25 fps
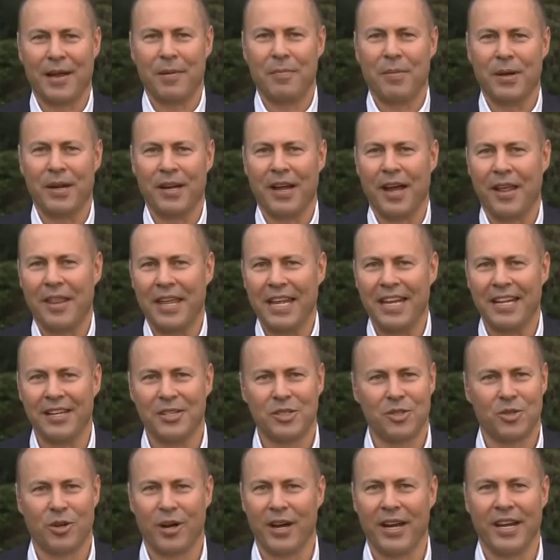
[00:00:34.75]
But I think
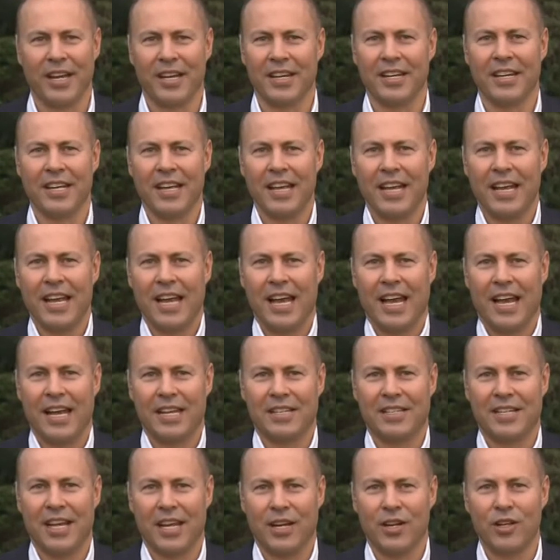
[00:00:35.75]
Australian
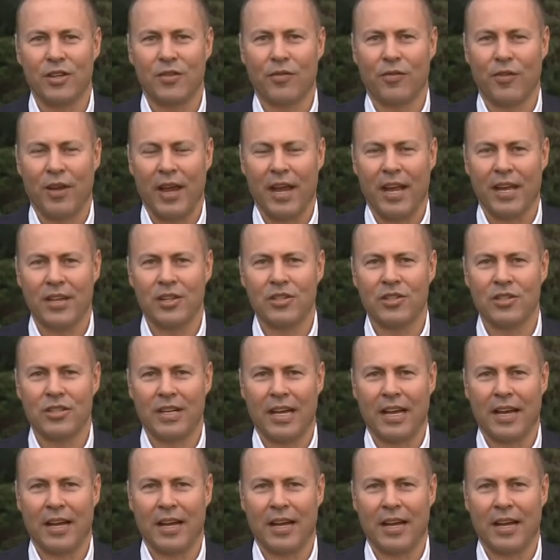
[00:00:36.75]
tennis fans